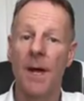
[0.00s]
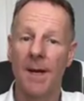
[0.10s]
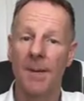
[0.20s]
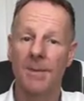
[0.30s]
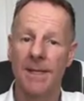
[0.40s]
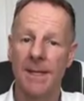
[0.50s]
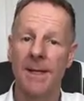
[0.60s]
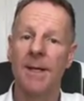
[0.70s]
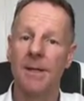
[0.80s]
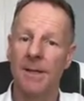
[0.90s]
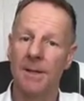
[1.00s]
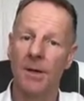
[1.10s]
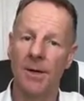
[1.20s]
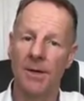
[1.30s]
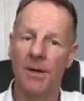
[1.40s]
and update the
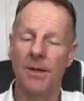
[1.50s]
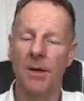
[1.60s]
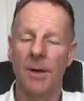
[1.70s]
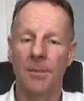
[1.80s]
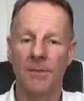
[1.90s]
999